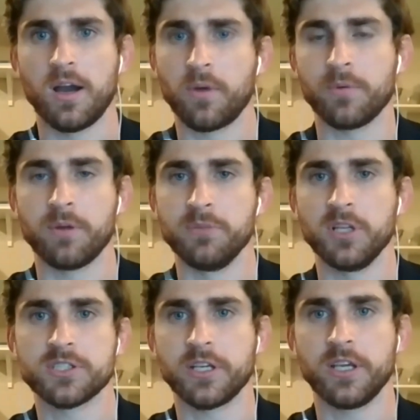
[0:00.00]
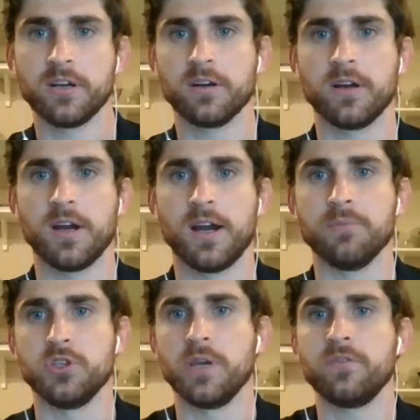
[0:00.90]
Uh, we got, we got Melissa here.
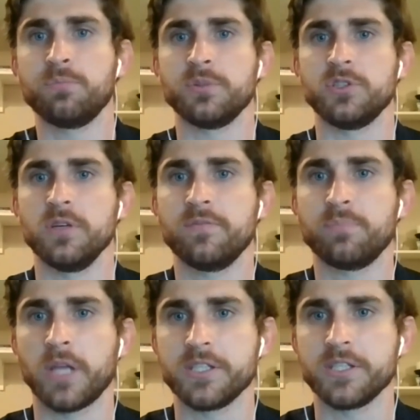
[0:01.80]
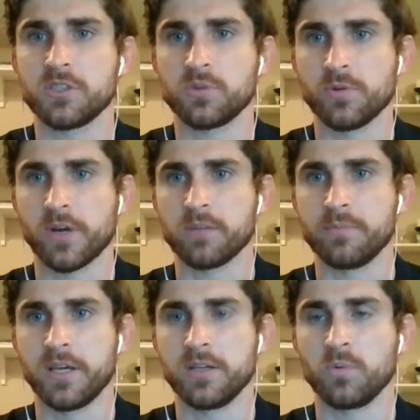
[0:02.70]
Um, do you have, do you have places where you
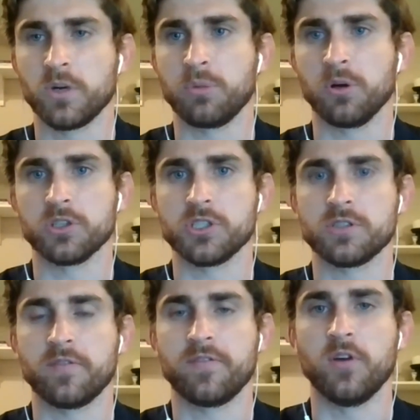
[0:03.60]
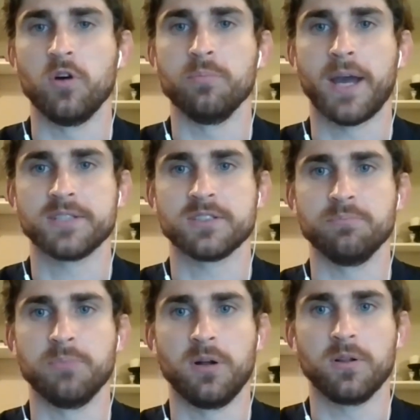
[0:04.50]
recommend where to purchase the foam bats
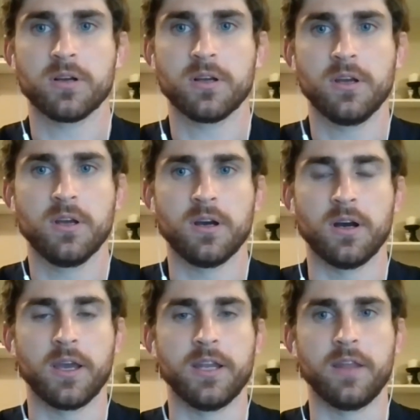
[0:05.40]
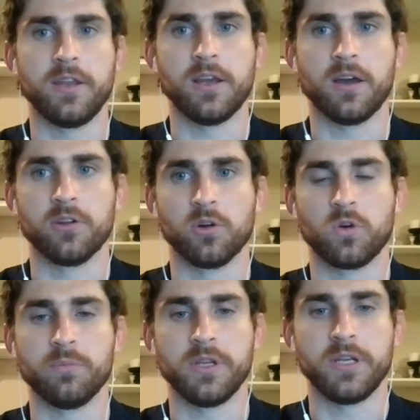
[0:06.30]
in bulk uh, and any other
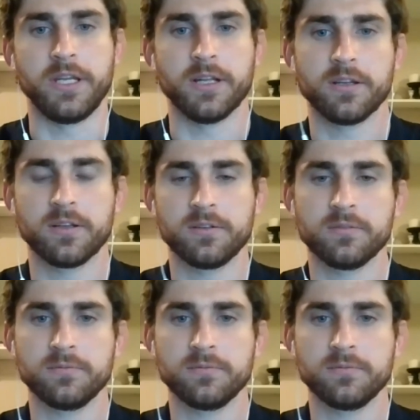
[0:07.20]
equipment needed?